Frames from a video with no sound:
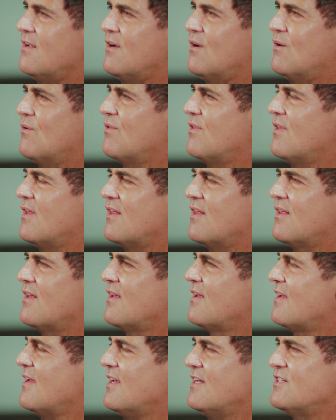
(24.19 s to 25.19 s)
you know,
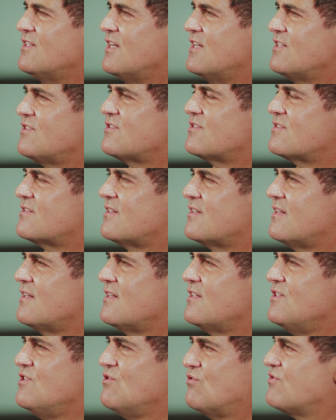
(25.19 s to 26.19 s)

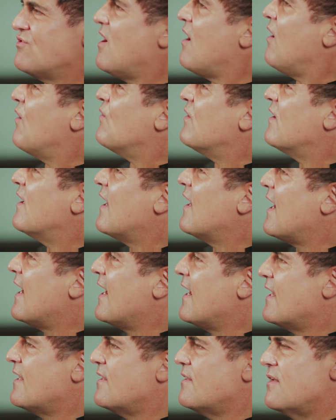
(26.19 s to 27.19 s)
you'll know.
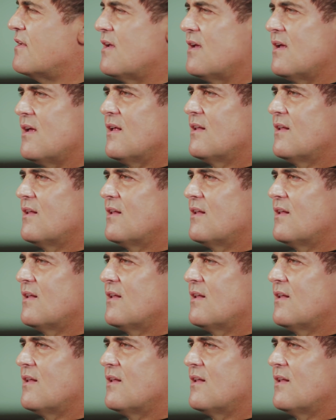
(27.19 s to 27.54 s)
And